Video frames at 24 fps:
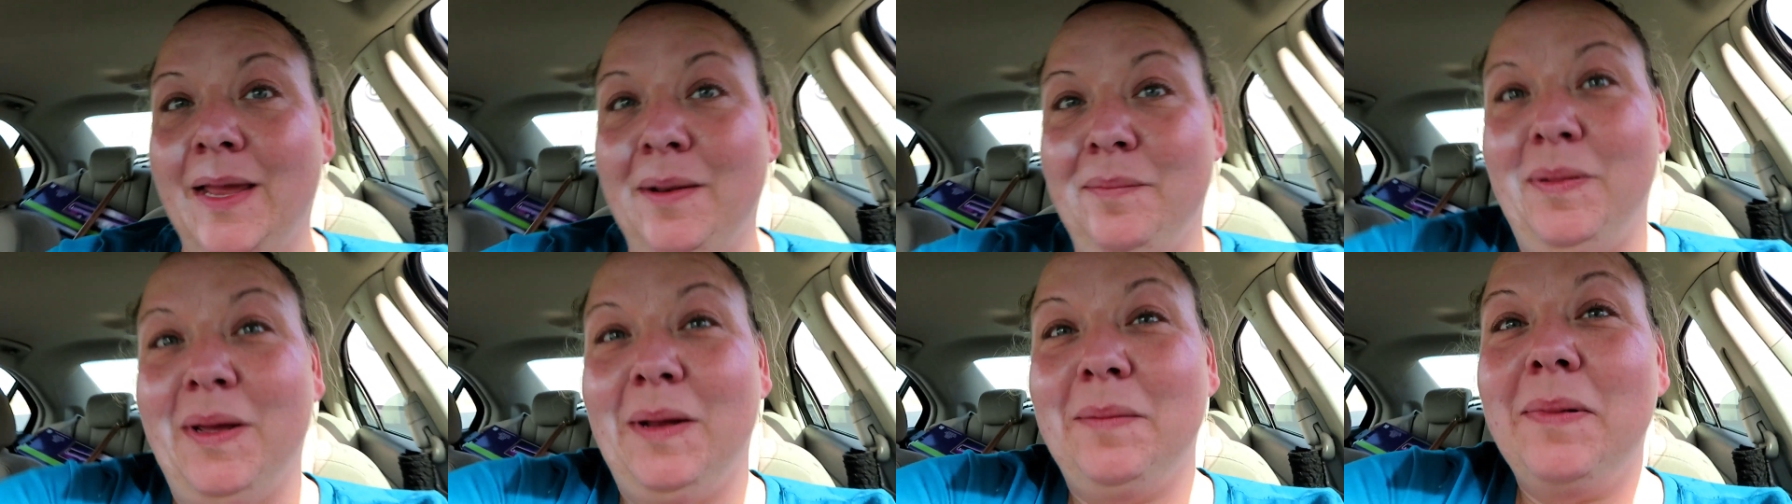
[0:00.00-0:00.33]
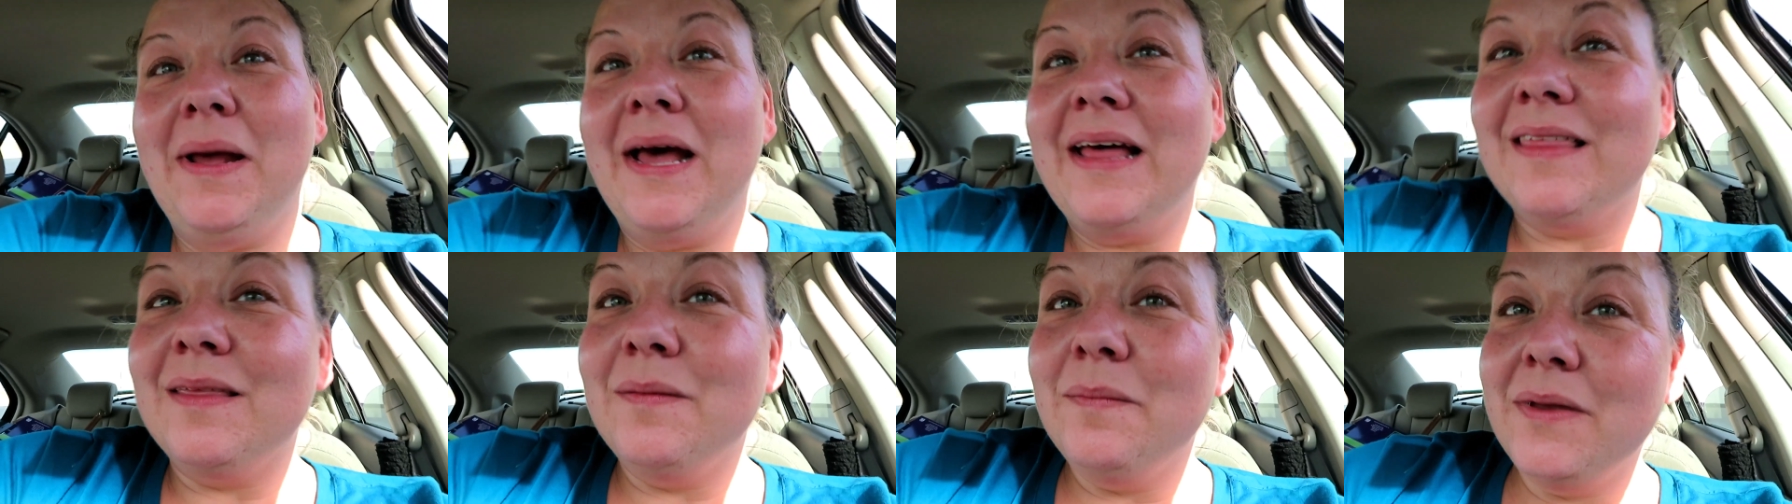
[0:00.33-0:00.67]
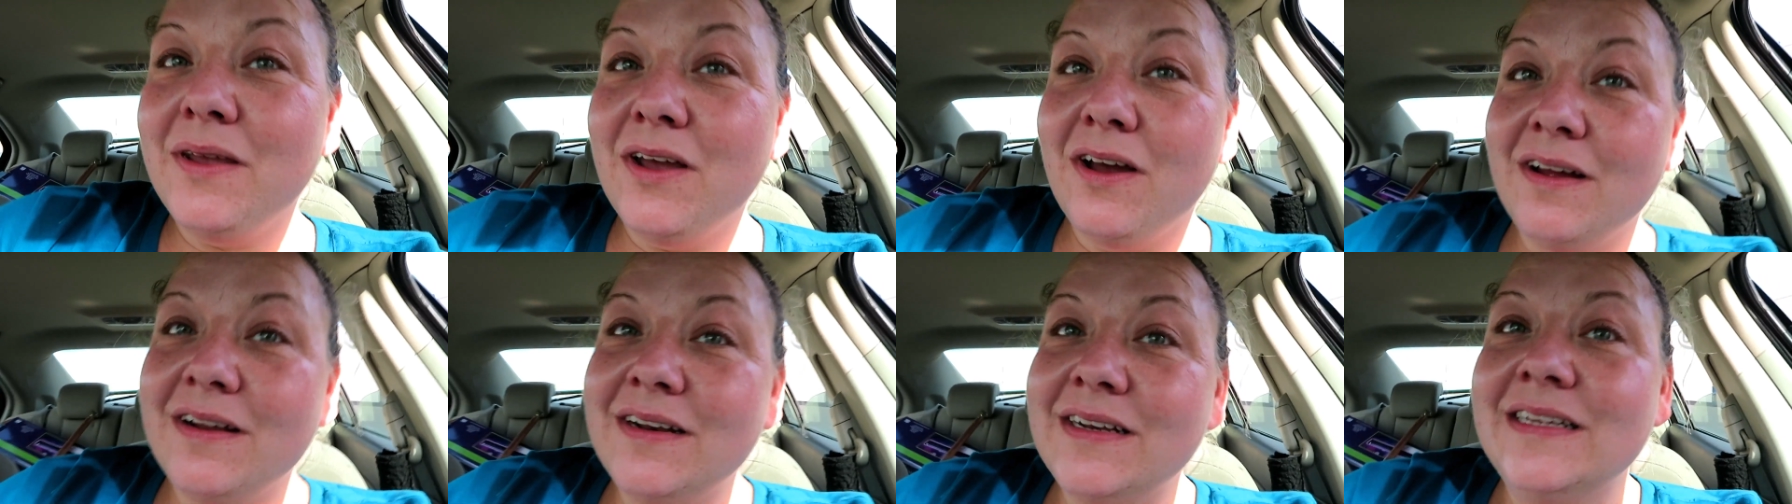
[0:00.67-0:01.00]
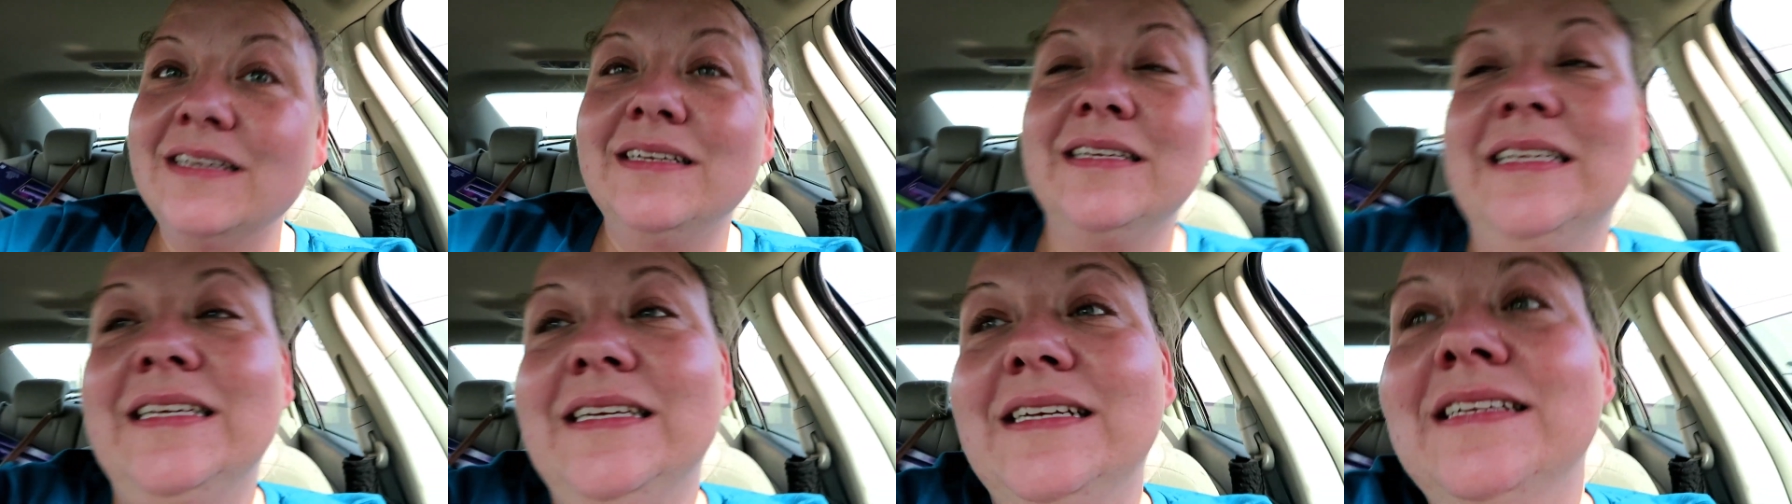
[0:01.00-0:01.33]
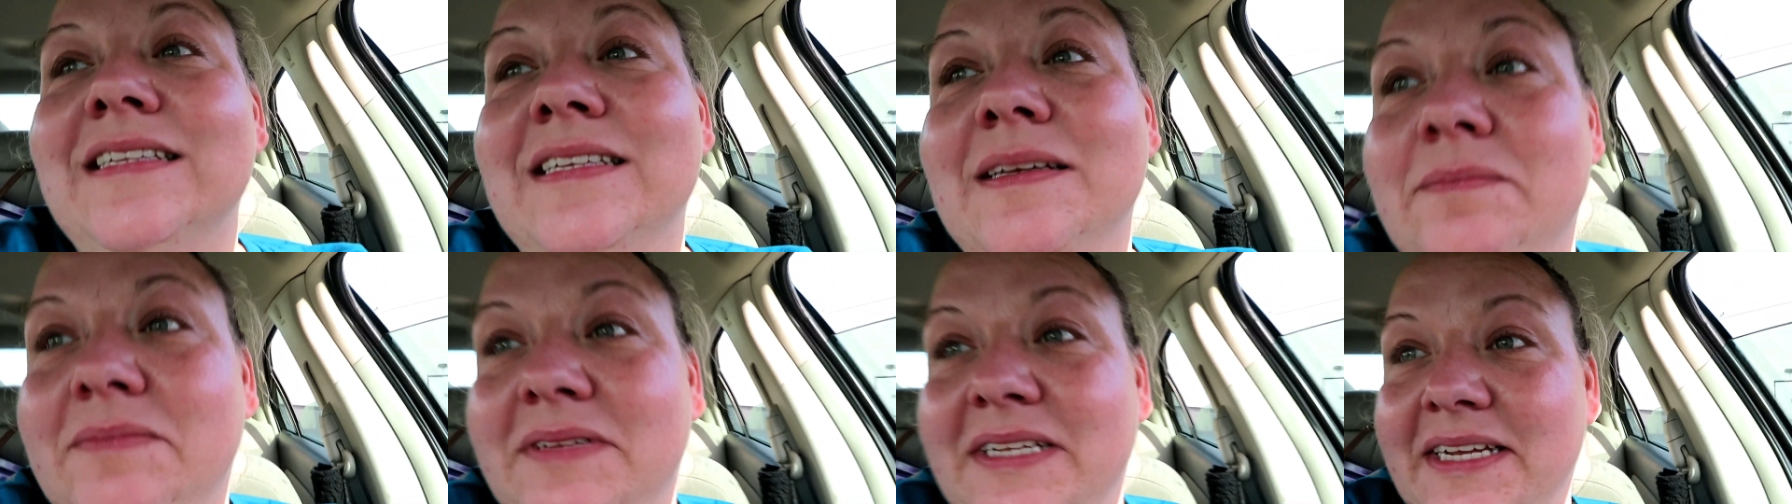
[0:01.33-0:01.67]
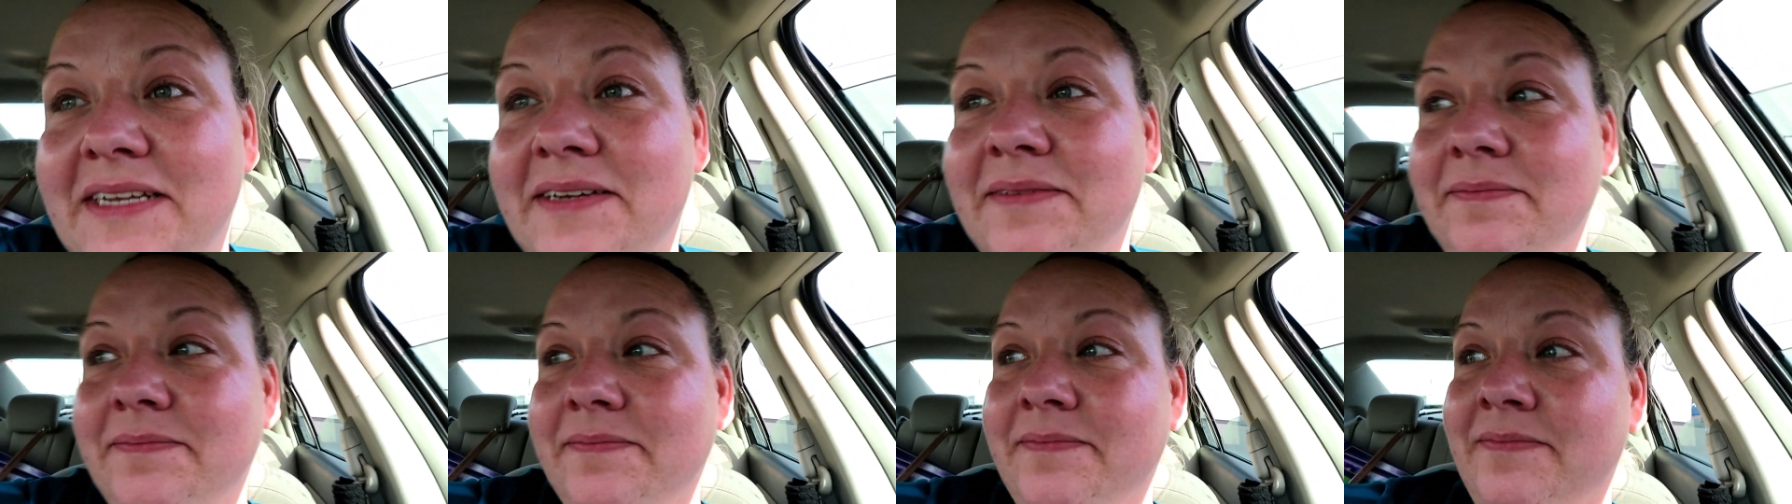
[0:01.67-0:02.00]
And Bed Bath and Beyond is
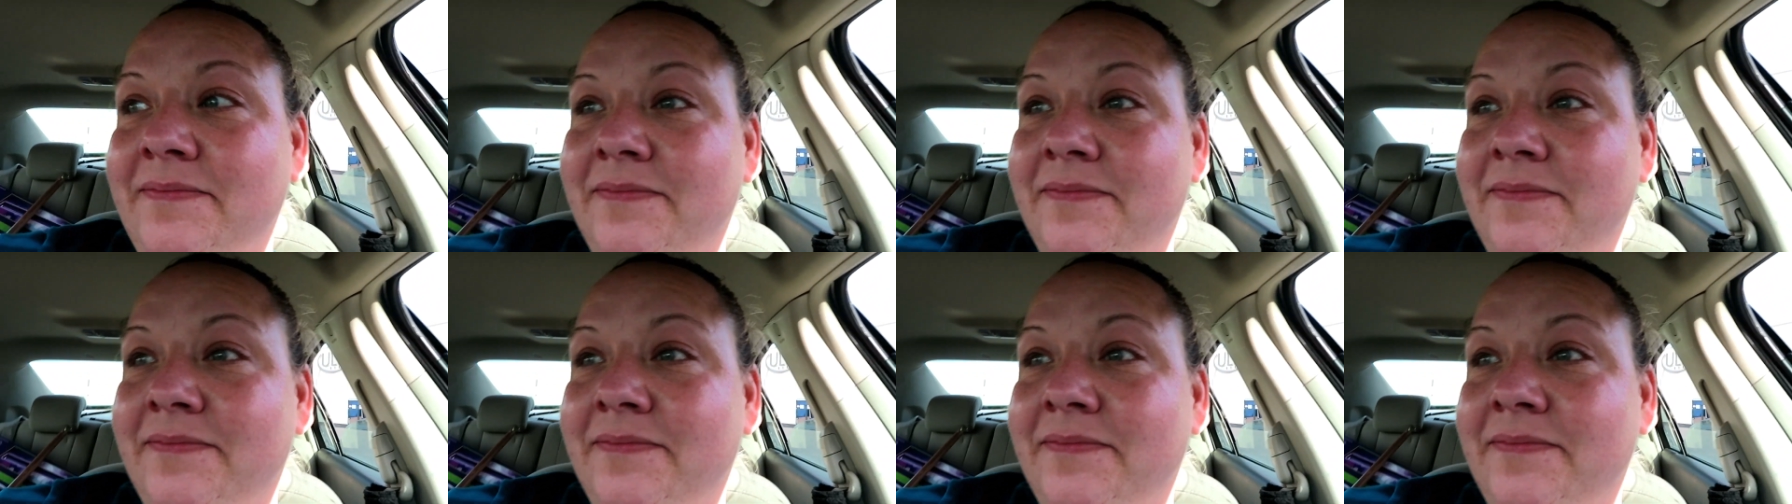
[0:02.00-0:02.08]
empty.